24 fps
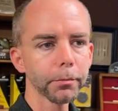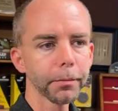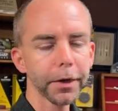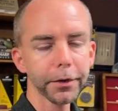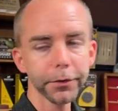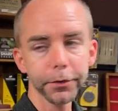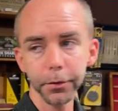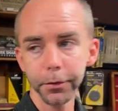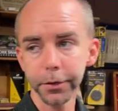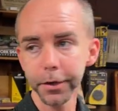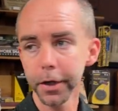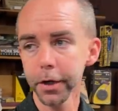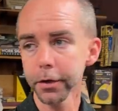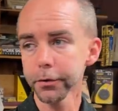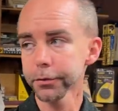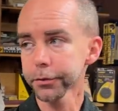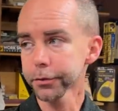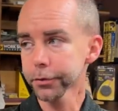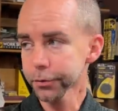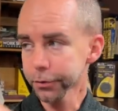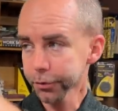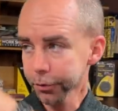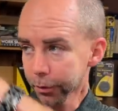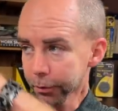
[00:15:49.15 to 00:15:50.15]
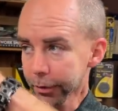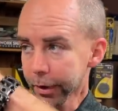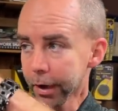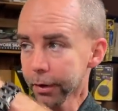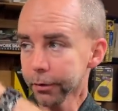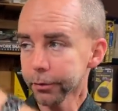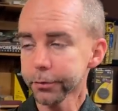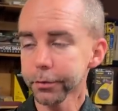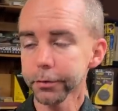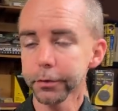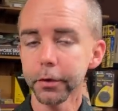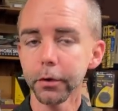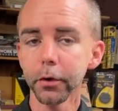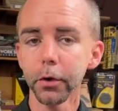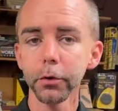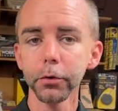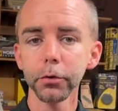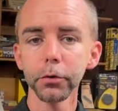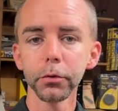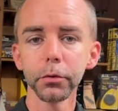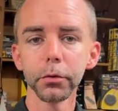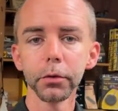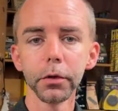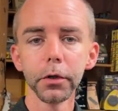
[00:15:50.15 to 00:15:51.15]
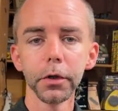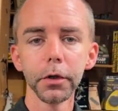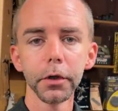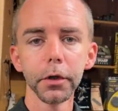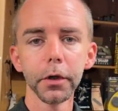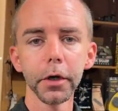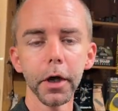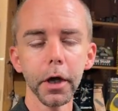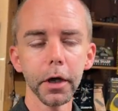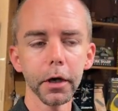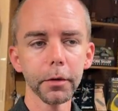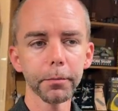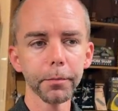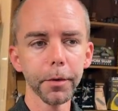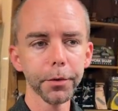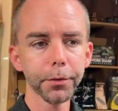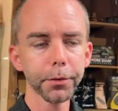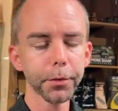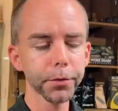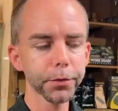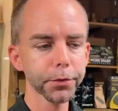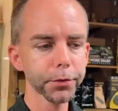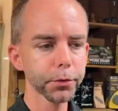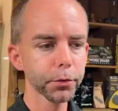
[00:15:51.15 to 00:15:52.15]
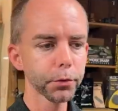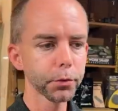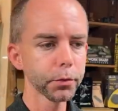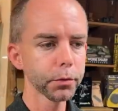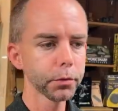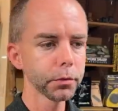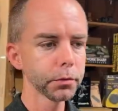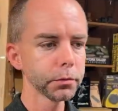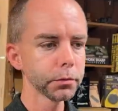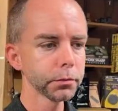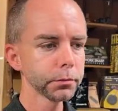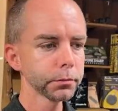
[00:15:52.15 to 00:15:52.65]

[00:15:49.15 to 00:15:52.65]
My two kids just go down to the local elementary school.